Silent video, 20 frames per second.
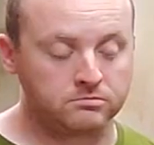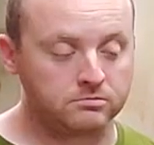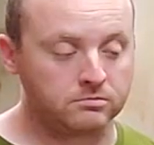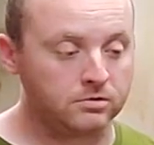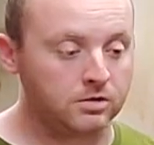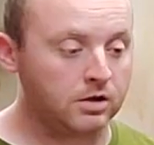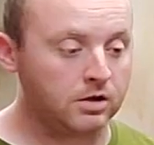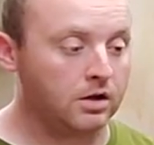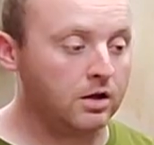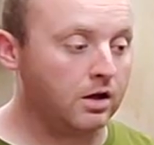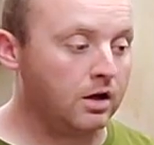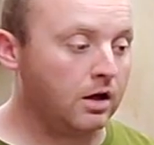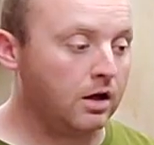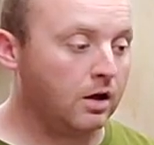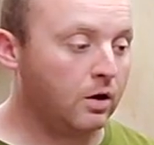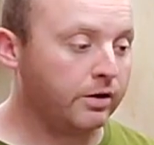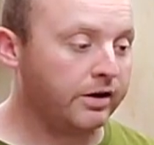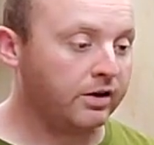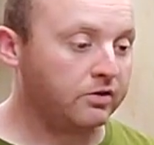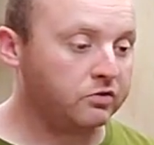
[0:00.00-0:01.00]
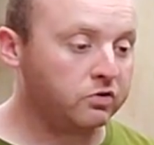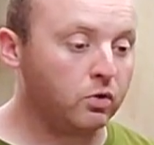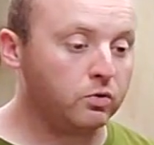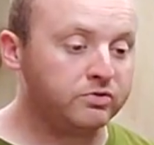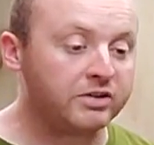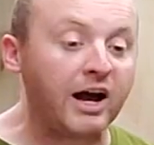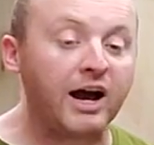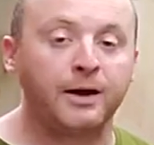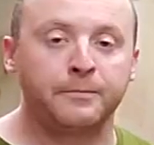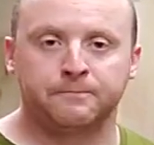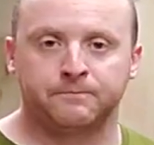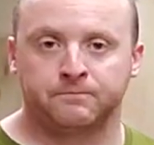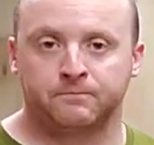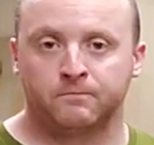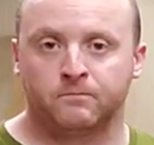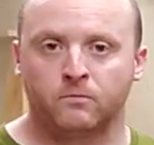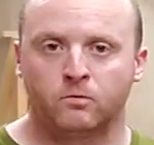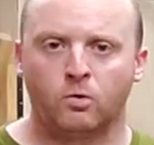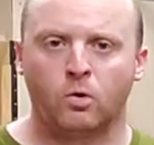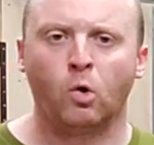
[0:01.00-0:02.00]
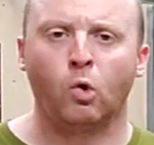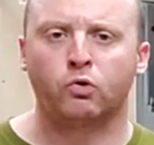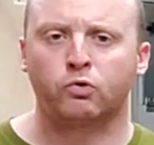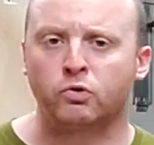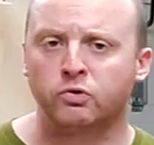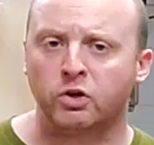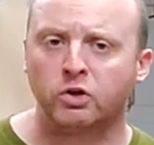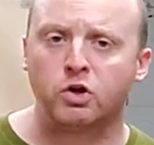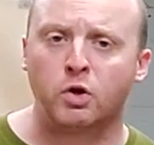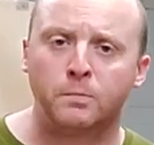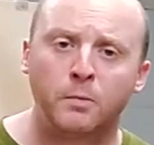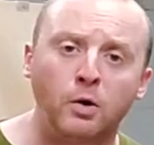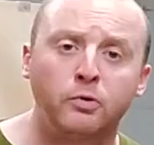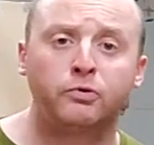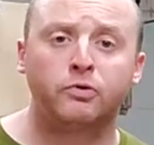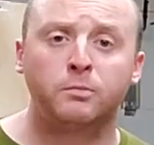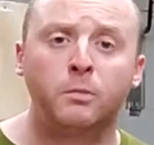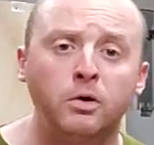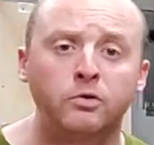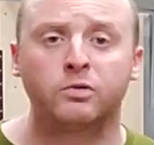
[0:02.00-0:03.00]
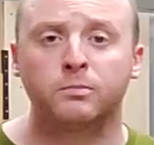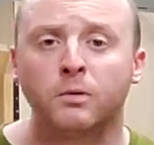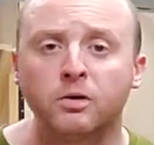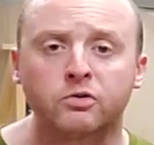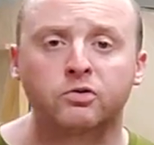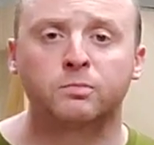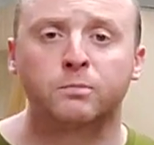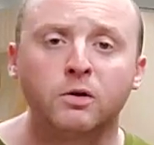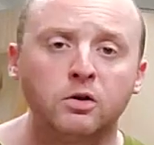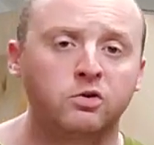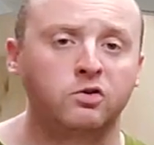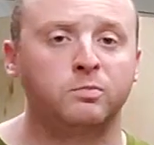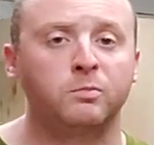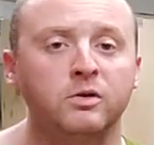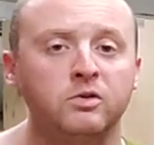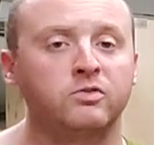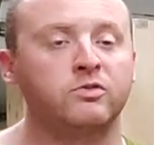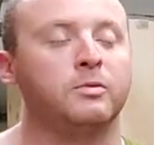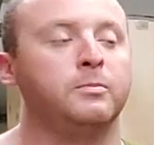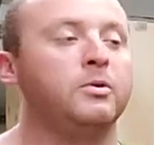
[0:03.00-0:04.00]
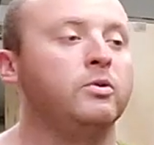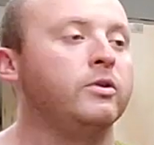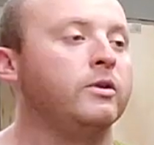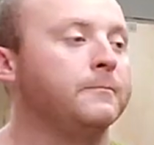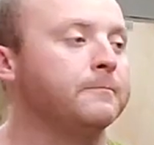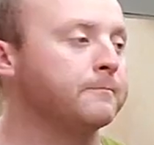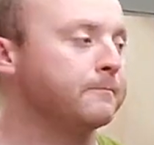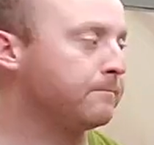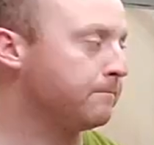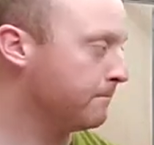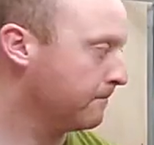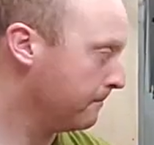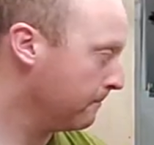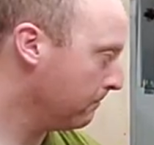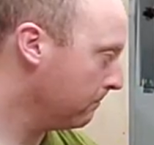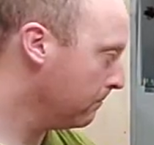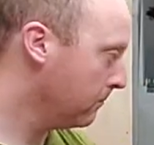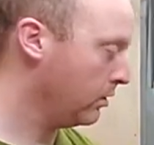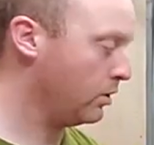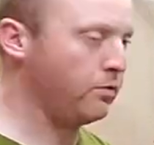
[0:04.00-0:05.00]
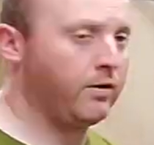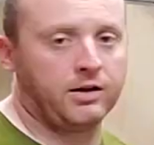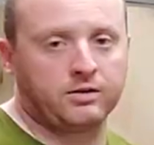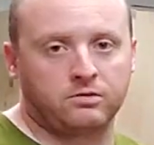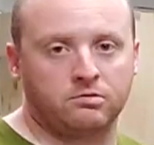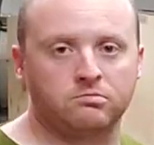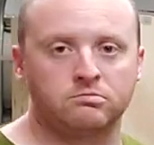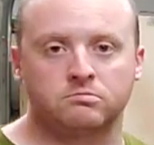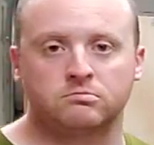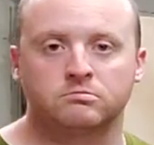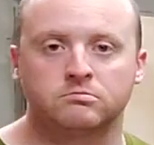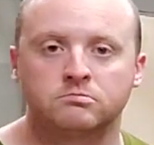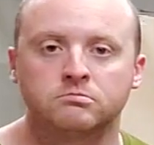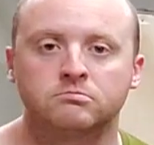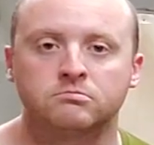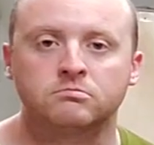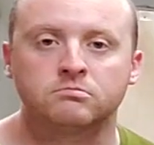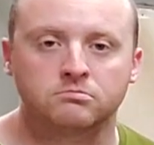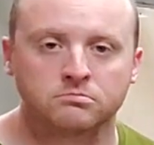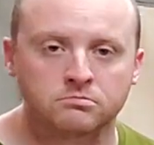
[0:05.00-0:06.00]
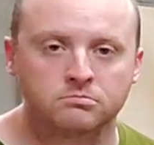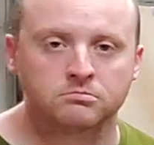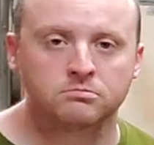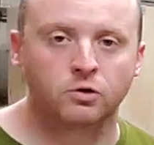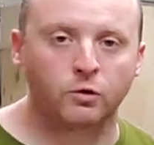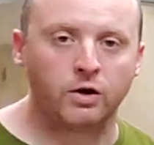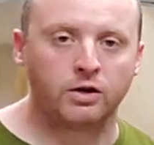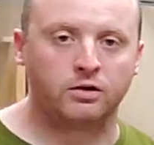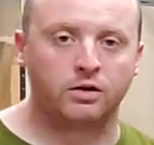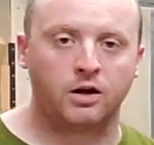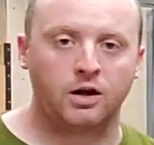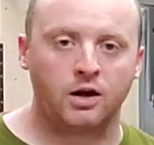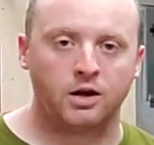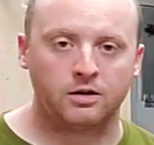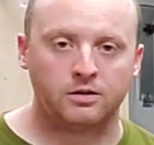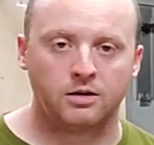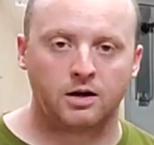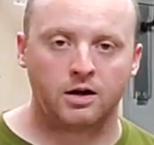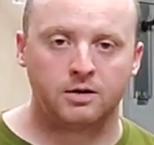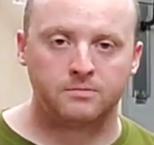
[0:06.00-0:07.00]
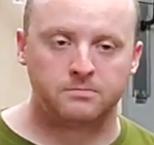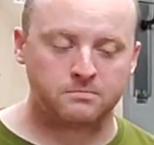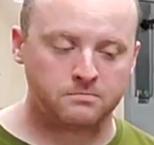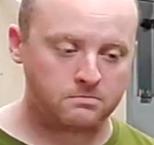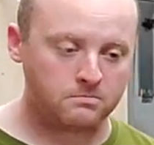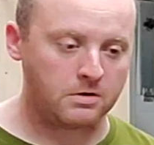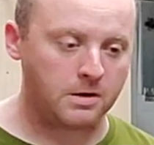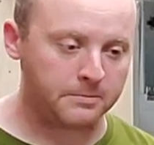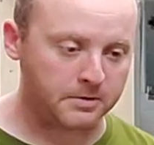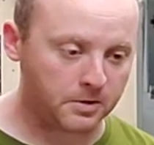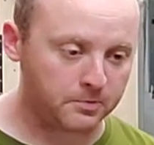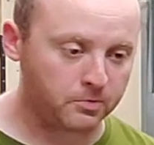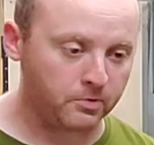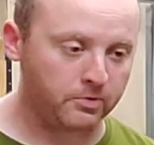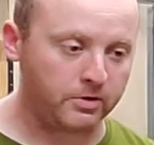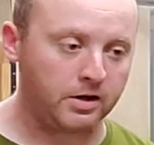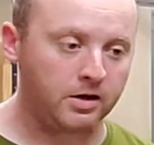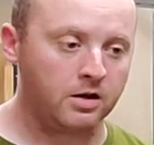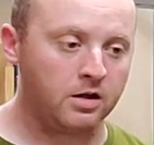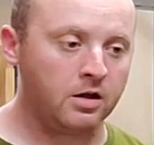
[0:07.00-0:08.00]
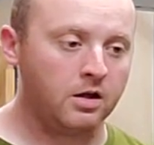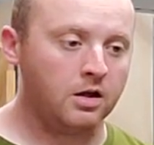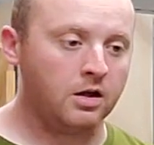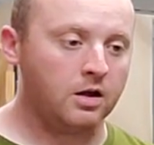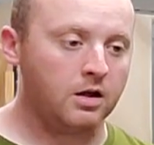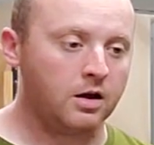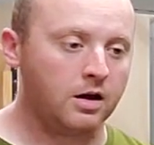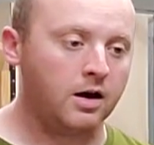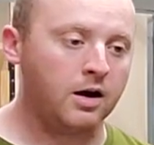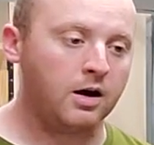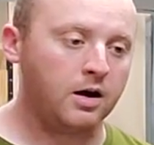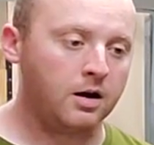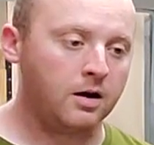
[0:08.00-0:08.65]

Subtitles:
Yeah. Okay, so time. Oh, it's going to take you months and months and months and months and months to build it. Correct. I'm comfortable with that.